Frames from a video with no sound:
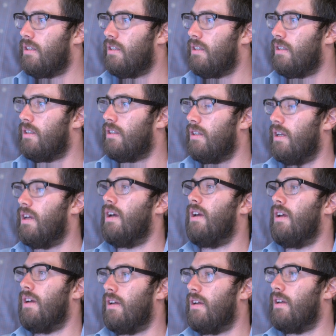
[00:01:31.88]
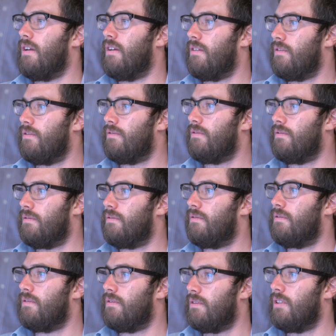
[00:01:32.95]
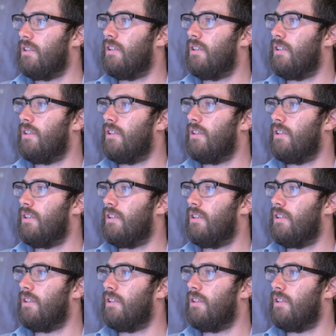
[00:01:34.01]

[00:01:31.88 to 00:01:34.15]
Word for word: and a uh, mass spectrometer,